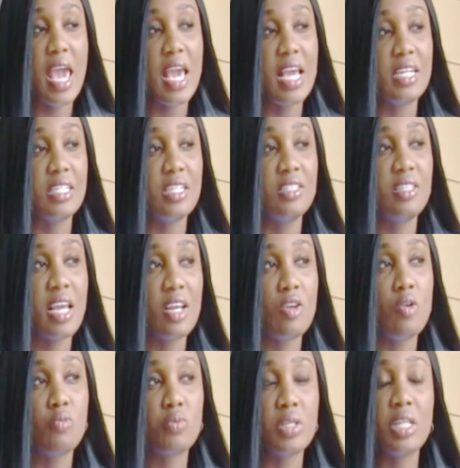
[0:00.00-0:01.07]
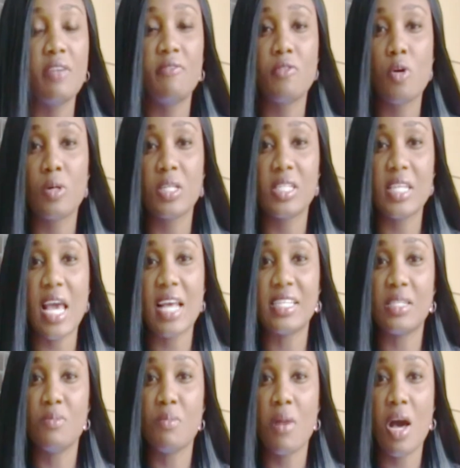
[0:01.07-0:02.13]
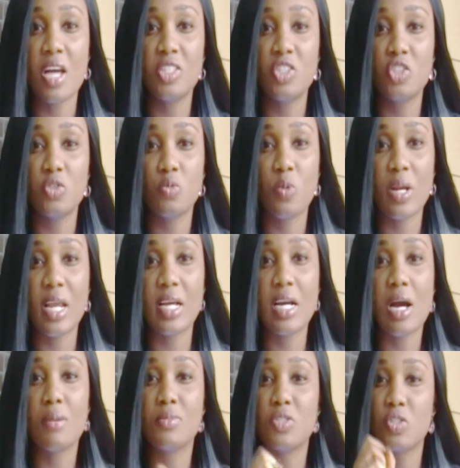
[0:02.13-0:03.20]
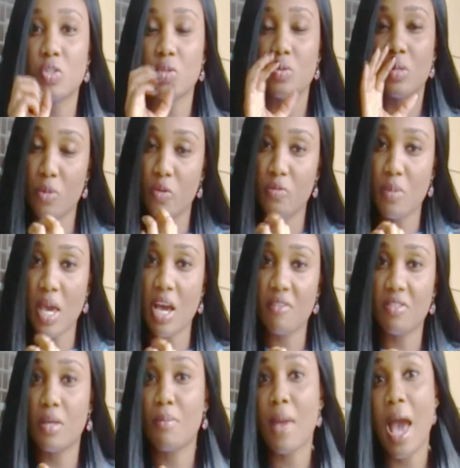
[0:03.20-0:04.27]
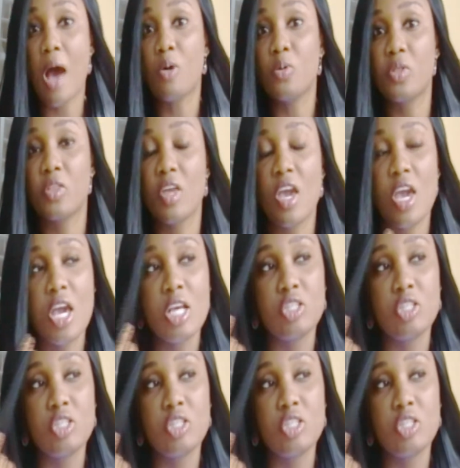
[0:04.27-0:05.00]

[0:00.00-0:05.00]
and they don't really focus as much when it comes to movement of the mouth.